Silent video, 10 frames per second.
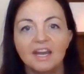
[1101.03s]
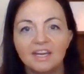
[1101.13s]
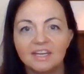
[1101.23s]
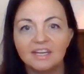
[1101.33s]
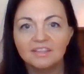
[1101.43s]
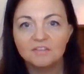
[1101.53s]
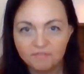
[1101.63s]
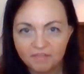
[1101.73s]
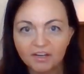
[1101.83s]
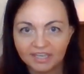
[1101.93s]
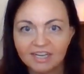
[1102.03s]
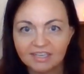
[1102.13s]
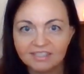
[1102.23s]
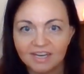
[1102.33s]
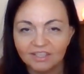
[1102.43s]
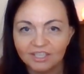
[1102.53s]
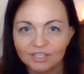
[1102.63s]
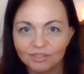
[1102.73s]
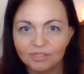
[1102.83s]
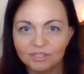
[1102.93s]
I the very next day, like
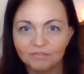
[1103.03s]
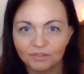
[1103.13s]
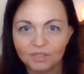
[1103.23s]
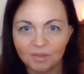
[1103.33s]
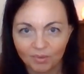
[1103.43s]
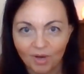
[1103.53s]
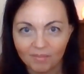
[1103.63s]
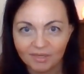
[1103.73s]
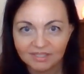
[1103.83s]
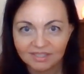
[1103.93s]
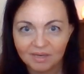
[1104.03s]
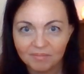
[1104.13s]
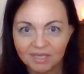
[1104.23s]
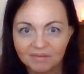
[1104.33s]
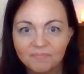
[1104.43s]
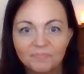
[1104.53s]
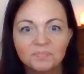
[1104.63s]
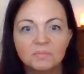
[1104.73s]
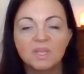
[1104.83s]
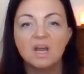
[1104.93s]
as soon as the first couple comments came in,
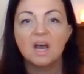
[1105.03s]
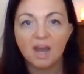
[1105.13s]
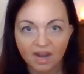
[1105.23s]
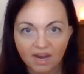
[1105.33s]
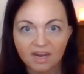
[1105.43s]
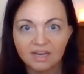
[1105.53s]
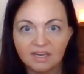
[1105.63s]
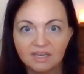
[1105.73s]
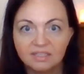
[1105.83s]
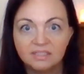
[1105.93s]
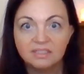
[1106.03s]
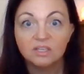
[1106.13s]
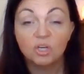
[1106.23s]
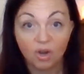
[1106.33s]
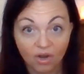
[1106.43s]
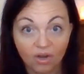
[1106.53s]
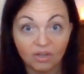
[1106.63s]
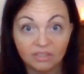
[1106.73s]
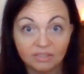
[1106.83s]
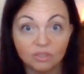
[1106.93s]
I
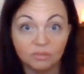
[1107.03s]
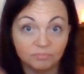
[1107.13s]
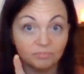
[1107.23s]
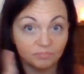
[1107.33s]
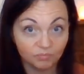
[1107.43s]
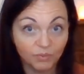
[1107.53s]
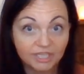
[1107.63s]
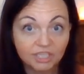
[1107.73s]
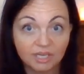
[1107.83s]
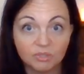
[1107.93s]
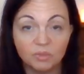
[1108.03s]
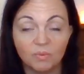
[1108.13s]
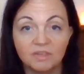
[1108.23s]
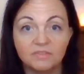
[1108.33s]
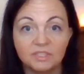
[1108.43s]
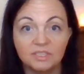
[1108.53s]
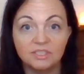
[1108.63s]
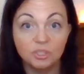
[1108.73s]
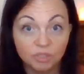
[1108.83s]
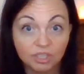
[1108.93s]
called or reached out to one of
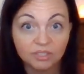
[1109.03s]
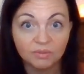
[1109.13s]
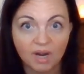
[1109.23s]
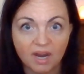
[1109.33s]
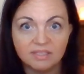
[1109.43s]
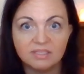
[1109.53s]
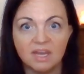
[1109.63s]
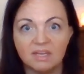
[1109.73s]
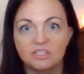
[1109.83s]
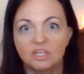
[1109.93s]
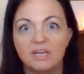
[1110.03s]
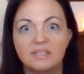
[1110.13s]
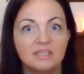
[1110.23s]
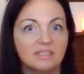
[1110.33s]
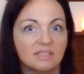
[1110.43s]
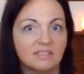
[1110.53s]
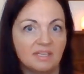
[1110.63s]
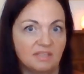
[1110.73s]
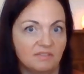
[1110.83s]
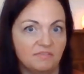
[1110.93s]
the jujitsu guys that trains. He does
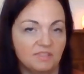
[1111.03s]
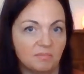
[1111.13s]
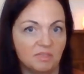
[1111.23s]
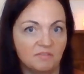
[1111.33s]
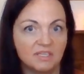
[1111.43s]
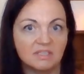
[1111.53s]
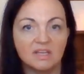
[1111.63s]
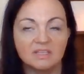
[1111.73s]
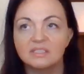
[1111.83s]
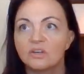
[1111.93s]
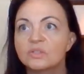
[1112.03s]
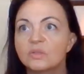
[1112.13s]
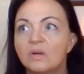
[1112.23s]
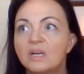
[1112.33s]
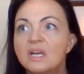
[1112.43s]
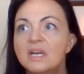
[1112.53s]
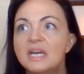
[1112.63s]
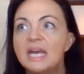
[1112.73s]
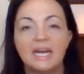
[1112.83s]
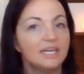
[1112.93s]
like the, some of the fitness classes in our school,
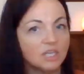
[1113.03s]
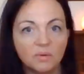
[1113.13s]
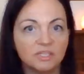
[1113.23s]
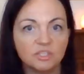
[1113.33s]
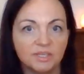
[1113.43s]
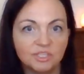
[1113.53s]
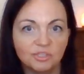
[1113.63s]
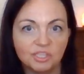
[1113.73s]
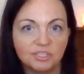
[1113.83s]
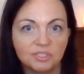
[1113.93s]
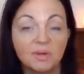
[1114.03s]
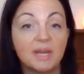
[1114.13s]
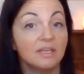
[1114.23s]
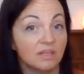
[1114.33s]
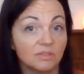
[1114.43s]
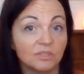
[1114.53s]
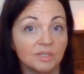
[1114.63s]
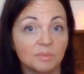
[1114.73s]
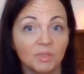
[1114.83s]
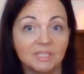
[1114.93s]
and I know he trains jujitsu and he also
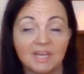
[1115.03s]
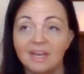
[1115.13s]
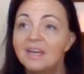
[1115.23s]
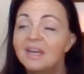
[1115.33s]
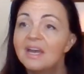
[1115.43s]
trains Muay Thai.